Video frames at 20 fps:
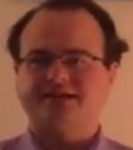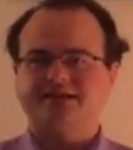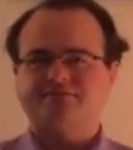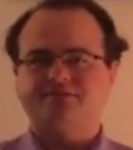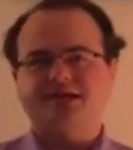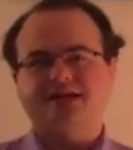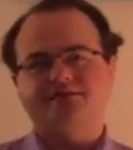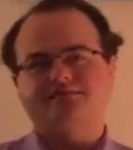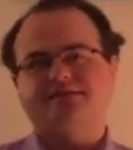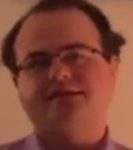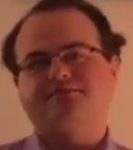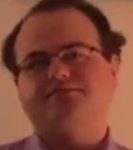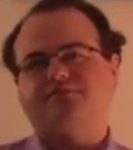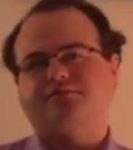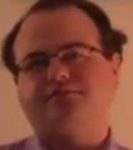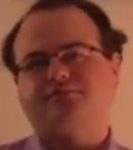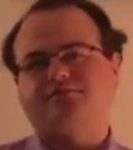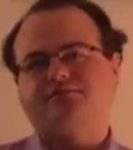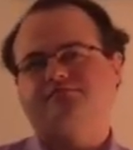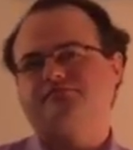Many
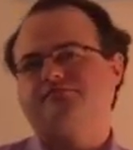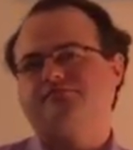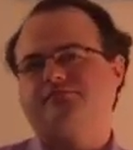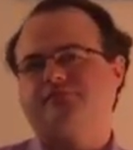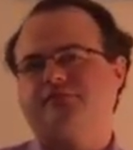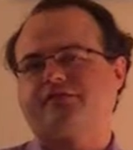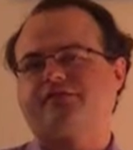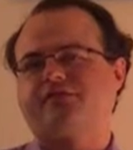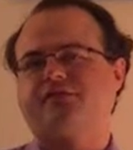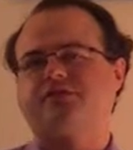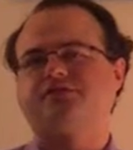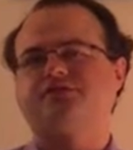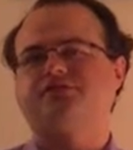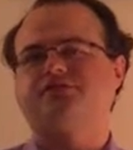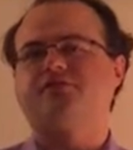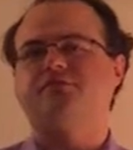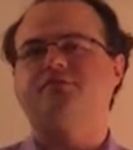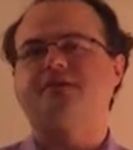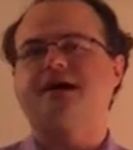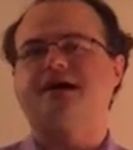people refer to
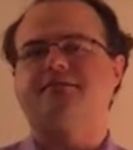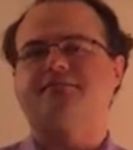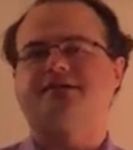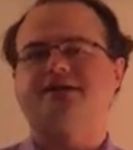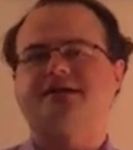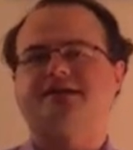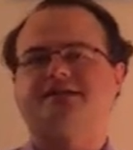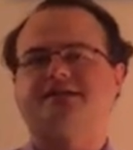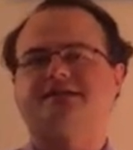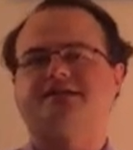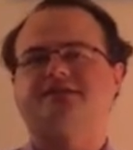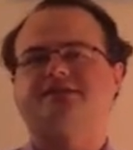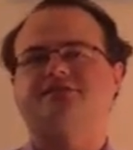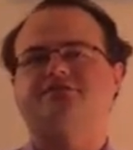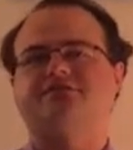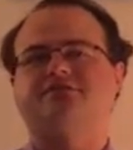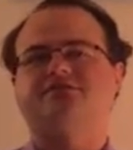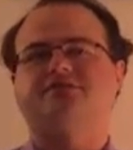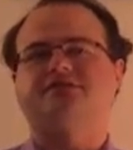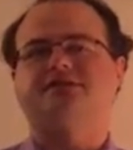Obama as a
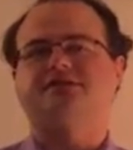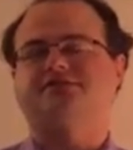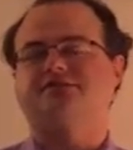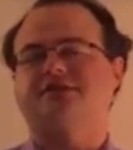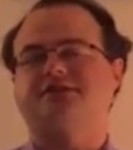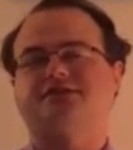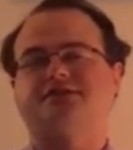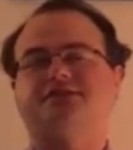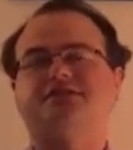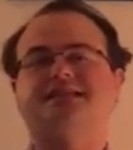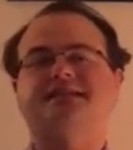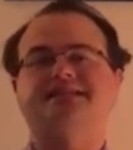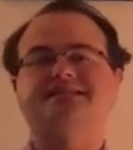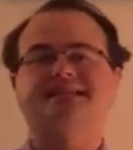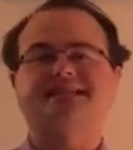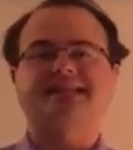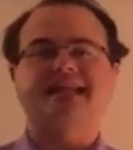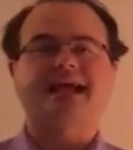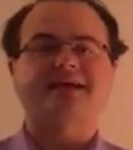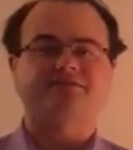socialist, or I should say
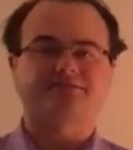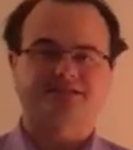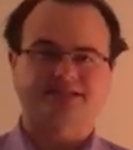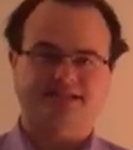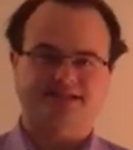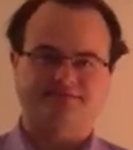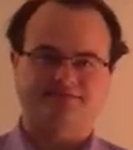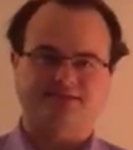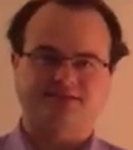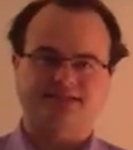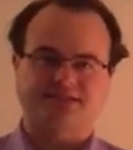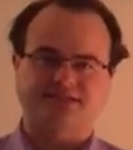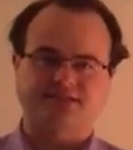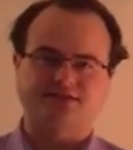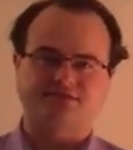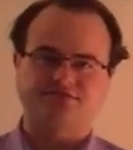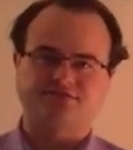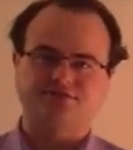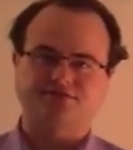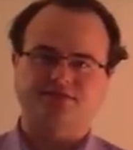denounce him as a
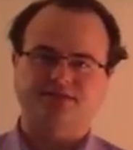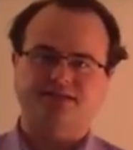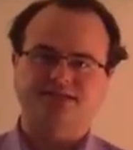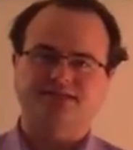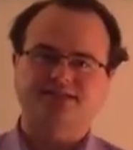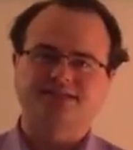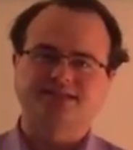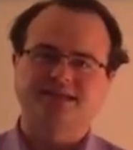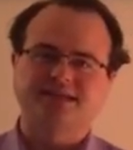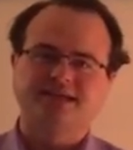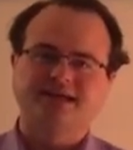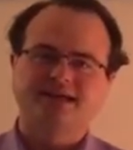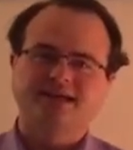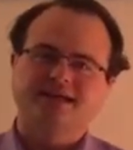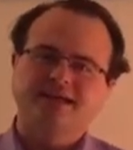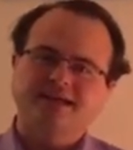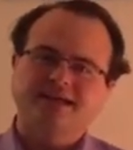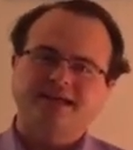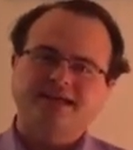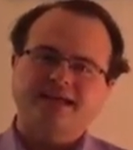socialist
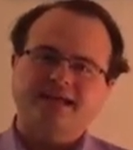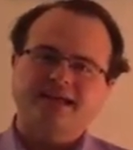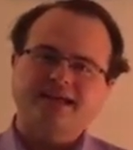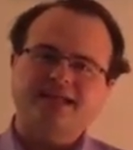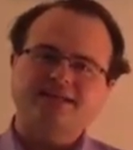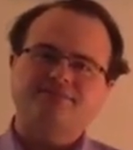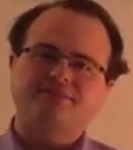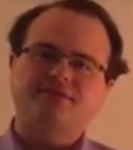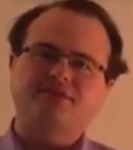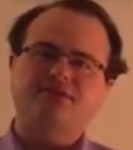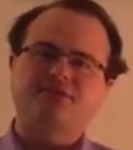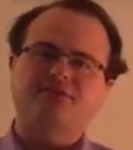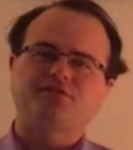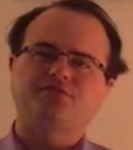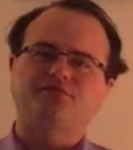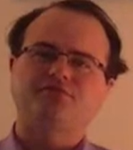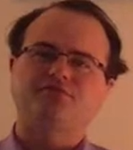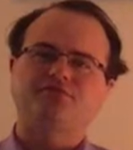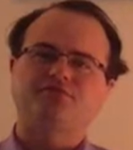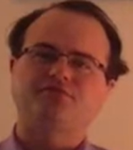anyone
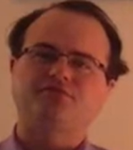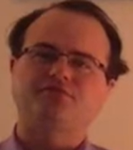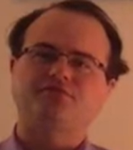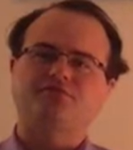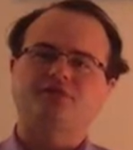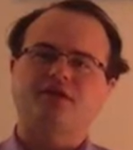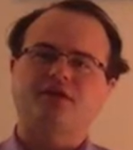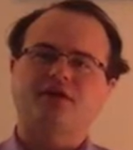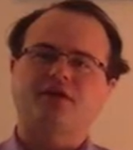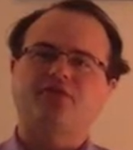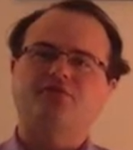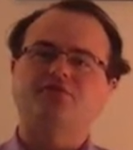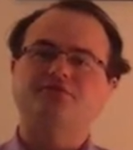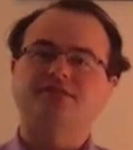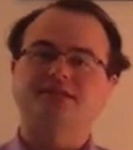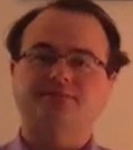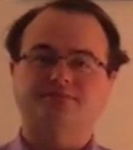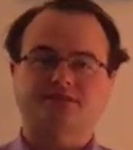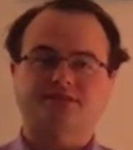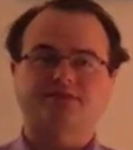who
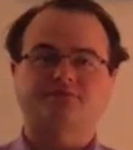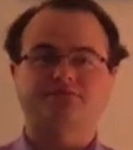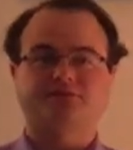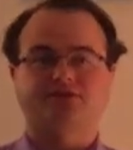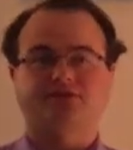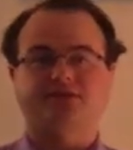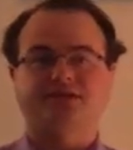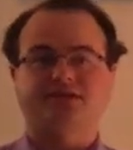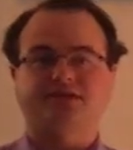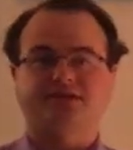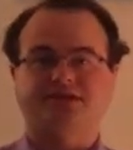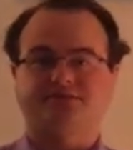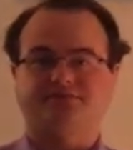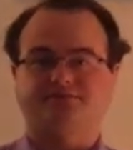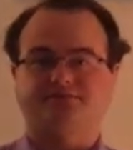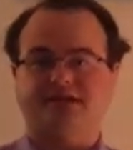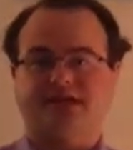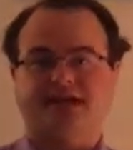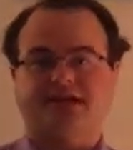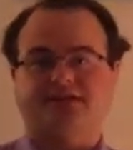holds up
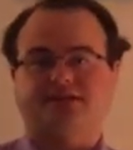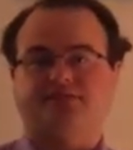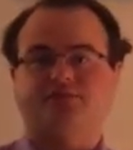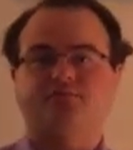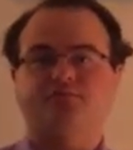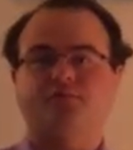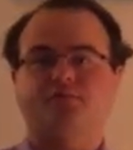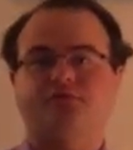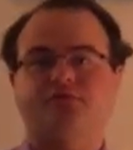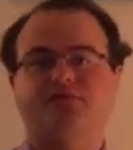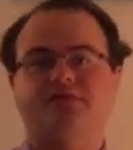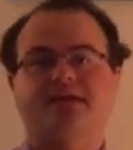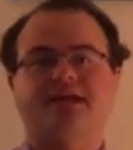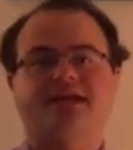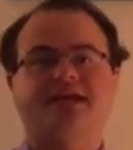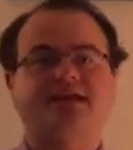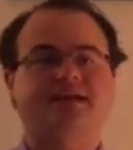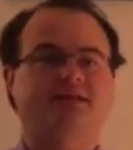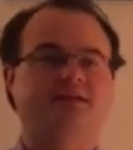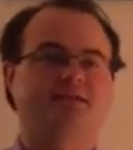socialism as a
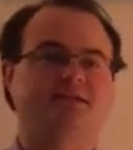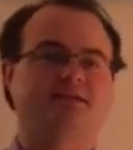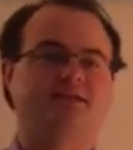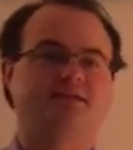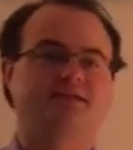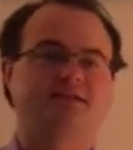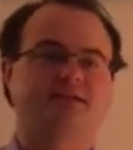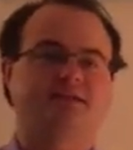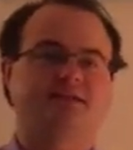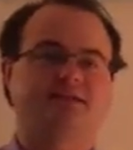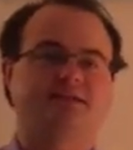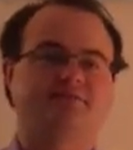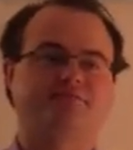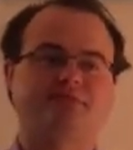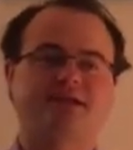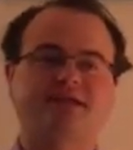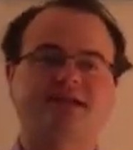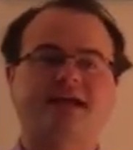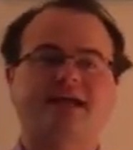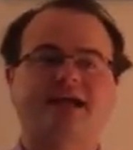worthy end,
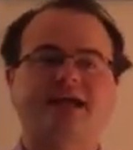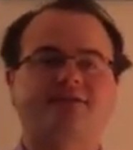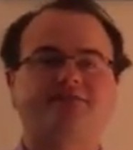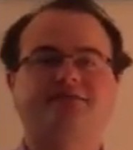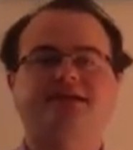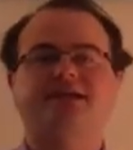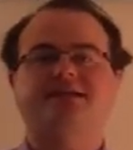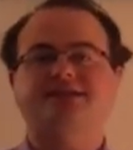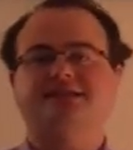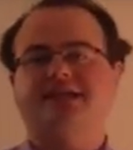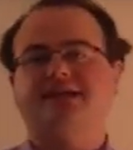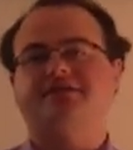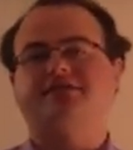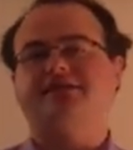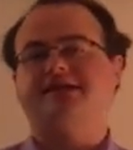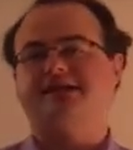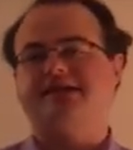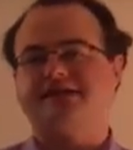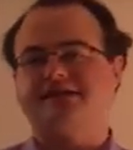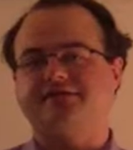well, I have yet to hear
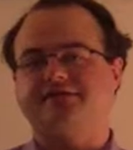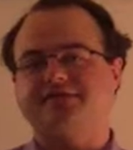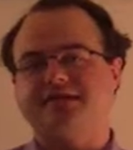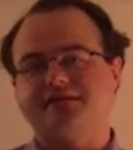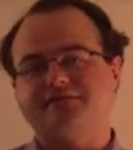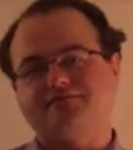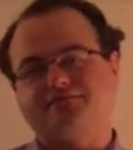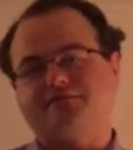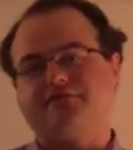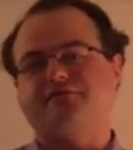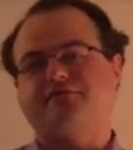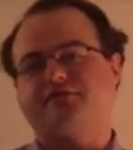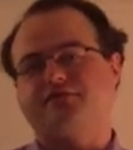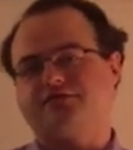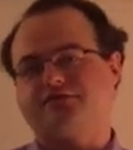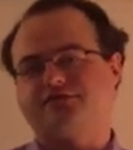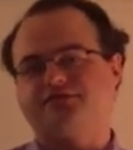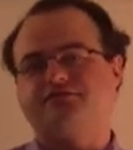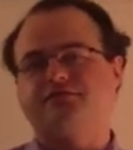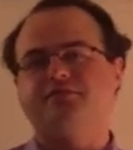any of them
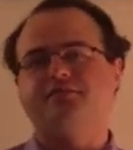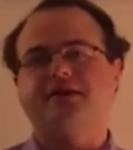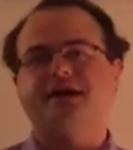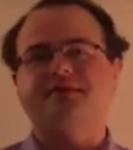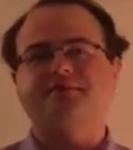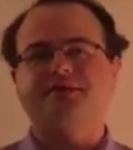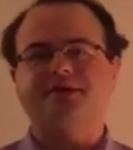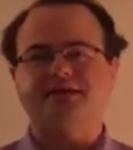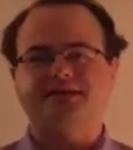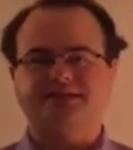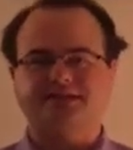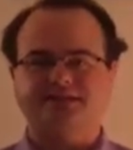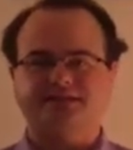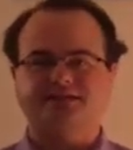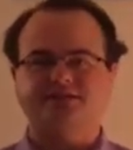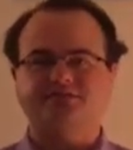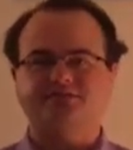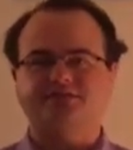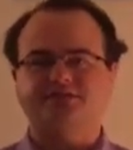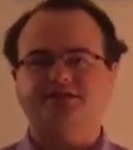refer to Obama as a
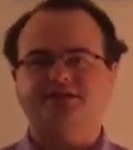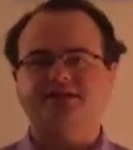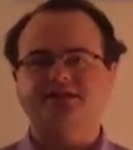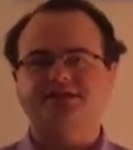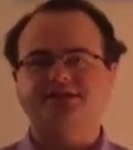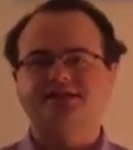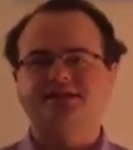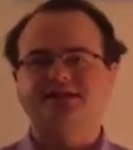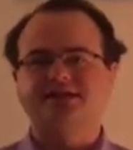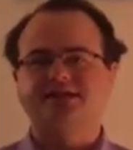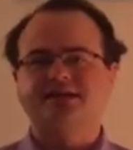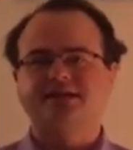socialist.